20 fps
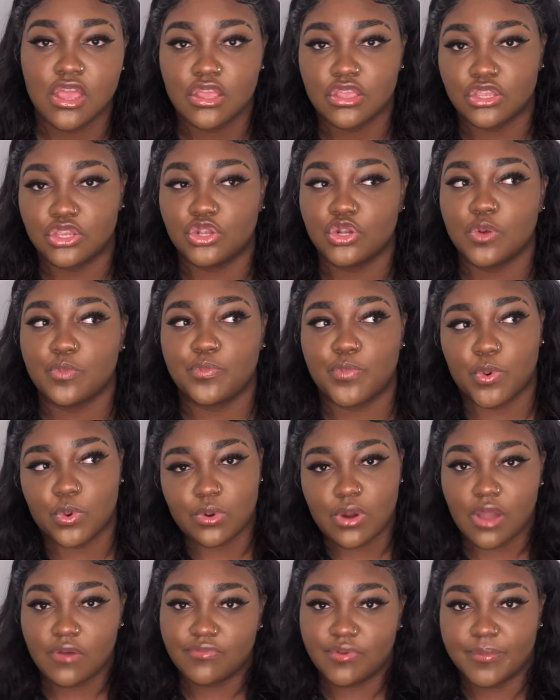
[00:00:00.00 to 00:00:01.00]
You don't pour
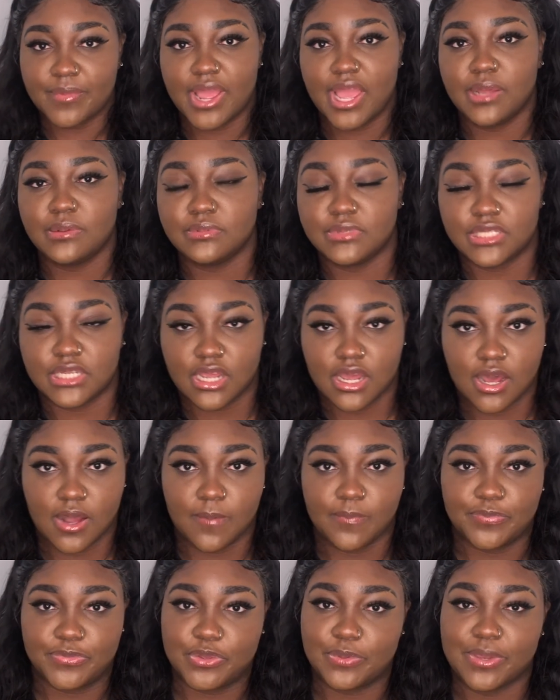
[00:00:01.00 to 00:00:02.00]
out from an empty
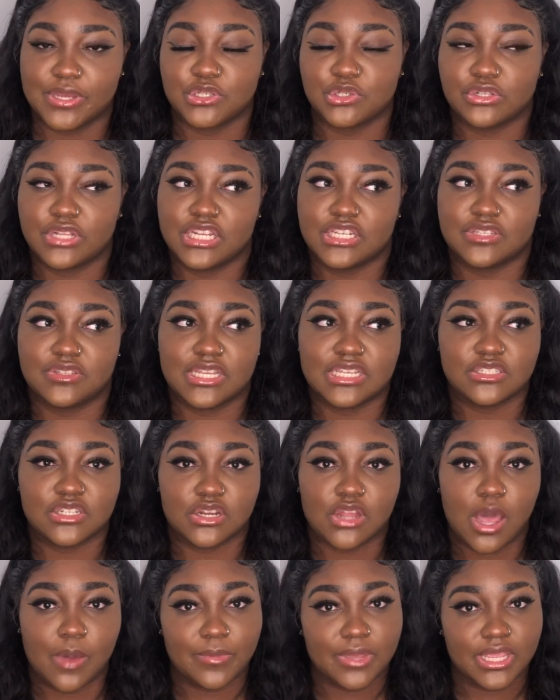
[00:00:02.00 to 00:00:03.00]
cup. You make sure that things are
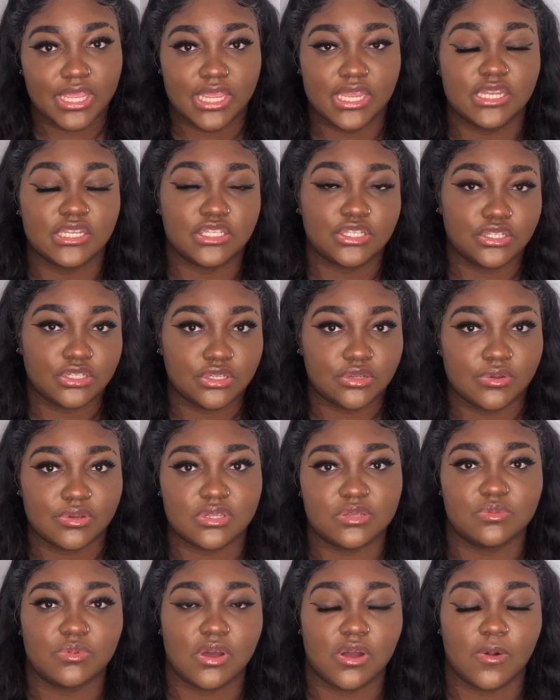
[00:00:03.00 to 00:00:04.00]
coming into you as
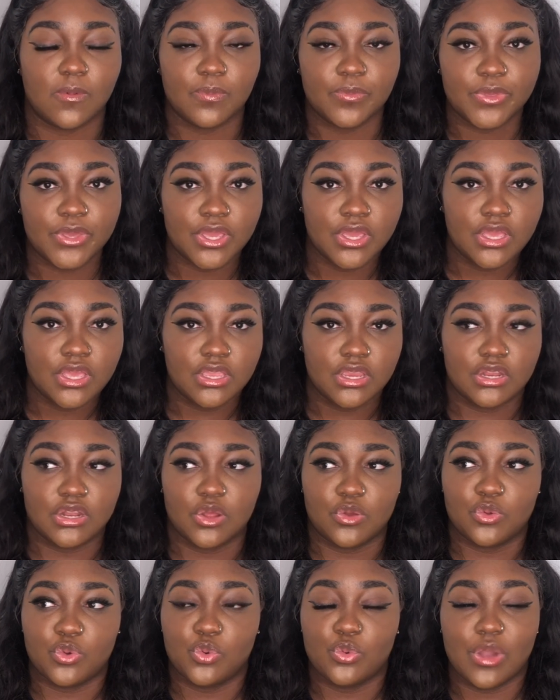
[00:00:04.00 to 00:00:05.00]
well. You know,
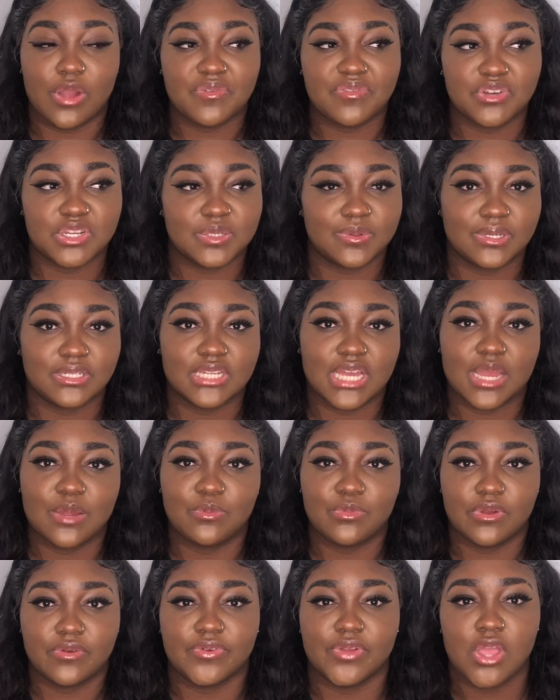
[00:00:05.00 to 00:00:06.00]
whoever you spend time
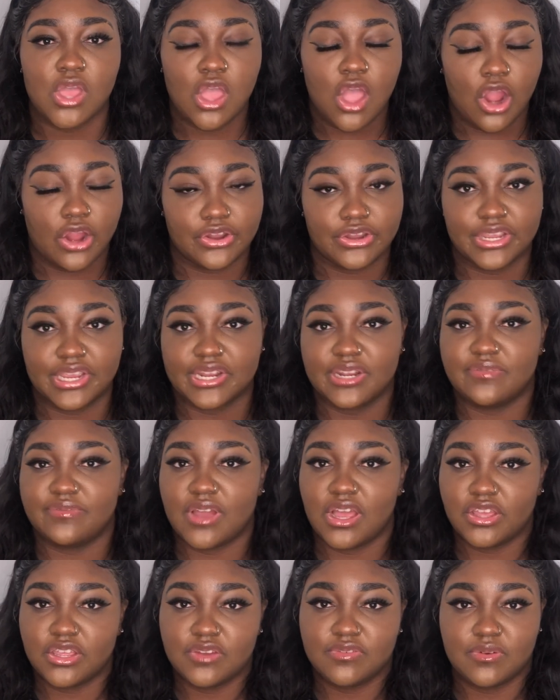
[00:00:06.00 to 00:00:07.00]
with, are you getting
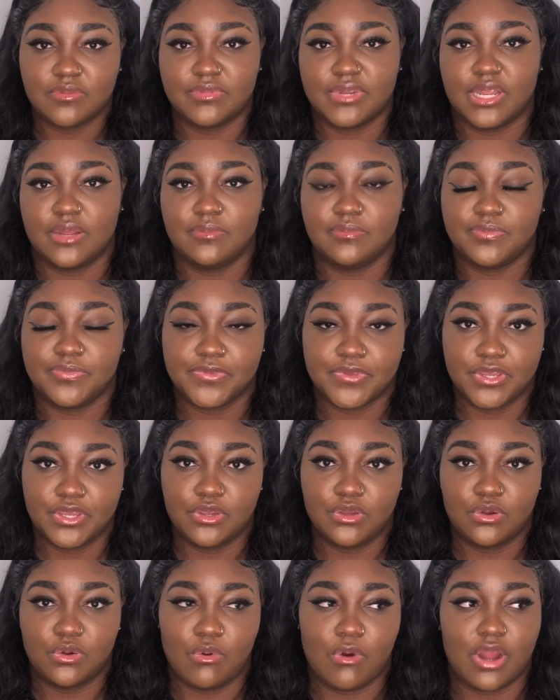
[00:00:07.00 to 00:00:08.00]
value from them?
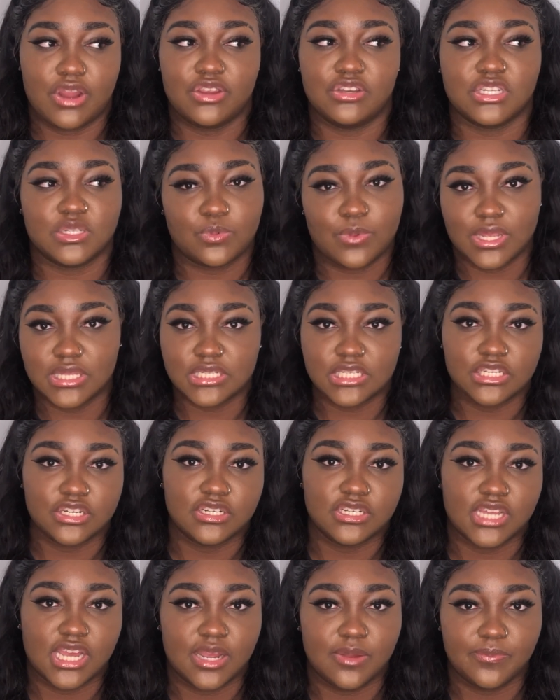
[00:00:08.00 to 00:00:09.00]
Or are you just wasting your
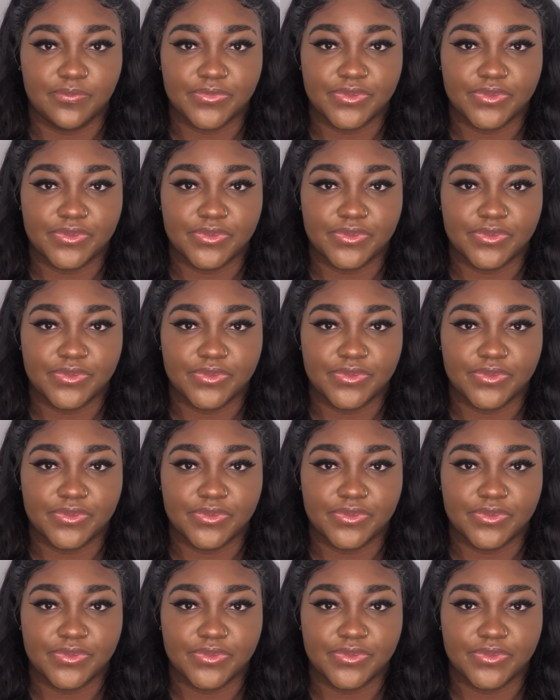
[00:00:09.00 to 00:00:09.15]
time?